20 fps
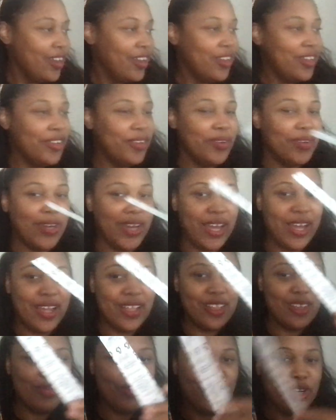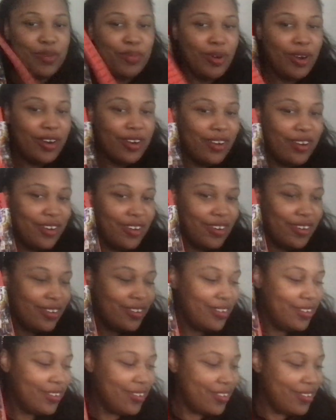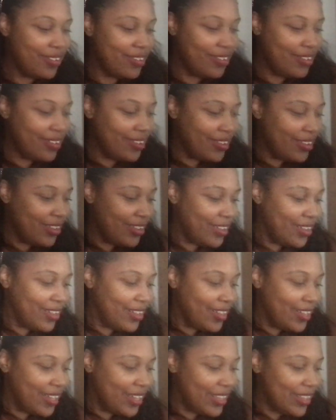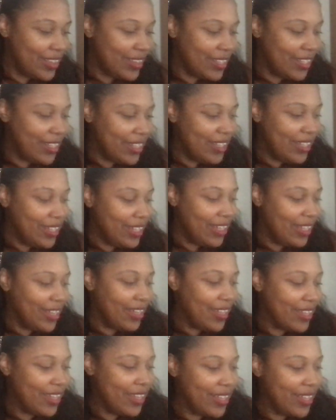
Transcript: you got the bookmarker, the